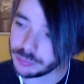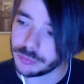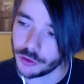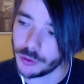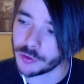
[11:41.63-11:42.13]

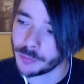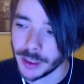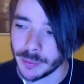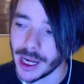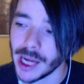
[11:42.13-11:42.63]
groups of
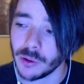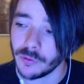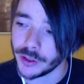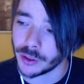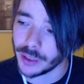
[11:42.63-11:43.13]
people out of
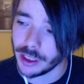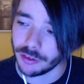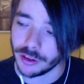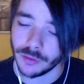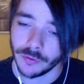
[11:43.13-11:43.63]
the
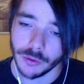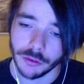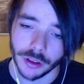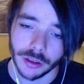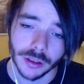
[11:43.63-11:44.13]
equation in the
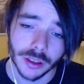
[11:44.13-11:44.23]
future,